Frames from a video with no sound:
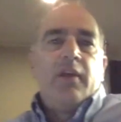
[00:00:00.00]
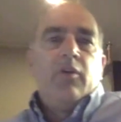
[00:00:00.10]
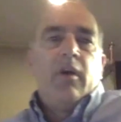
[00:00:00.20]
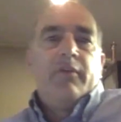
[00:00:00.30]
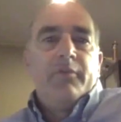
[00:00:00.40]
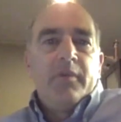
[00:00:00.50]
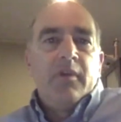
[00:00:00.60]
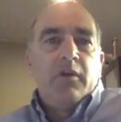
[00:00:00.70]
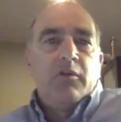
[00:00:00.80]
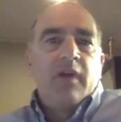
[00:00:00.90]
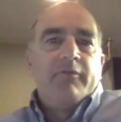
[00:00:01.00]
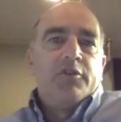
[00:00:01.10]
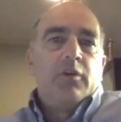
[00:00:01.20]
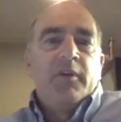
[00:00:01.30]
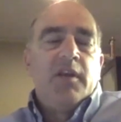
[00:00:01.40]
you have the
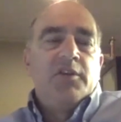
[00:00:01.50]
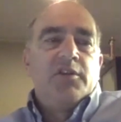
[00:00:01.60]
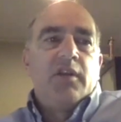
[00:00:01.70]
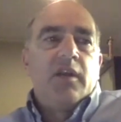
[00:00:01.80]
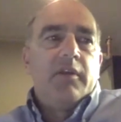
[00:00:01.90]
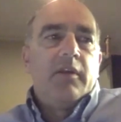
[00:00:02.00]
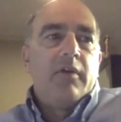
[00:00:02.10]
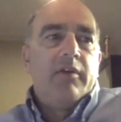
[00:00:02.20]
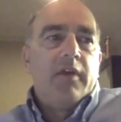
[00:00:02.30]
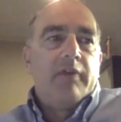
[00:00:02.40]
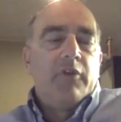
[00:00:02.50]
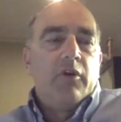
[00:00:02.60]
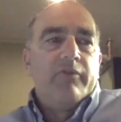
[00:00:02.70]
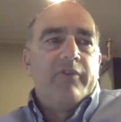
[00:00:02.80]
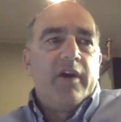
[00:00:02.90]
termination, and they've
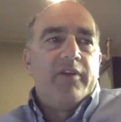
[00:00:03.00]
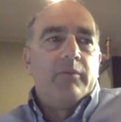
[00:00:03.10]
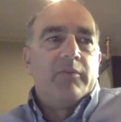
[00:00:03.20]
notified them.